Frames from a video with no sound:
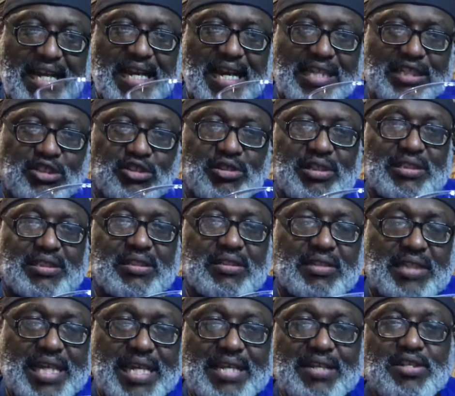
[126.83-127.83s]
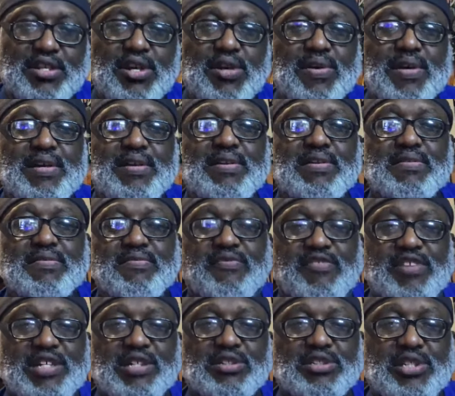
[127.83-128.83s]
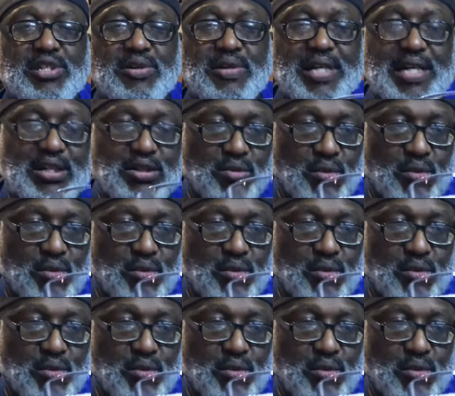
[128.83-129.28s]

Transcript: nice crisp cling to it, feel to it as